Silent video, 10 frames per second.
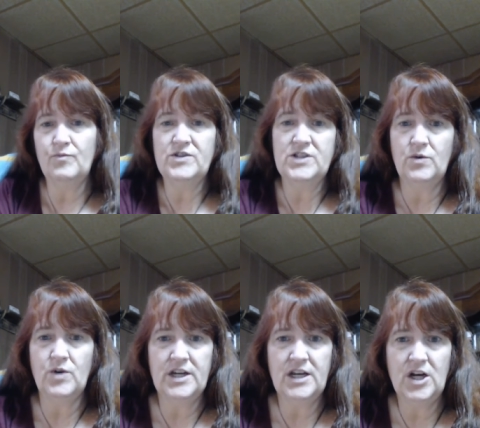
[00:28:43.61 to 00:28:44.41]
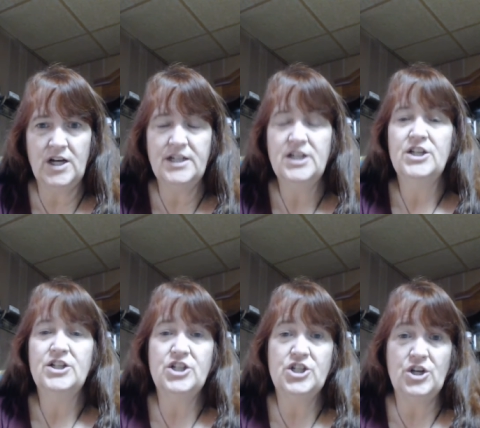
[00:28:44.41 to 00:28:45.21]
still working on
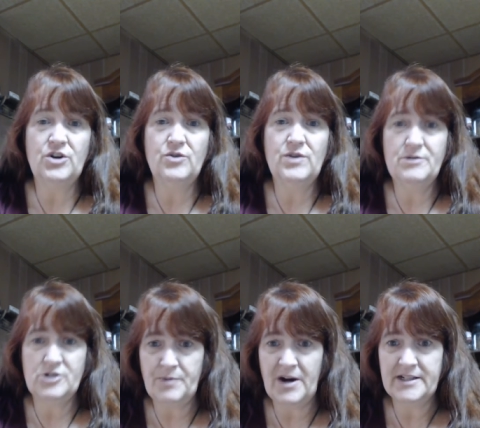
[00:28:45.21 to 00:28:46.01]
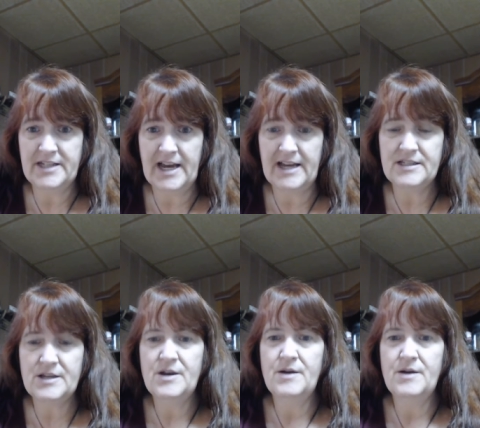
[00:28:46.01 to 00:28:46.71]
to show you each podcast.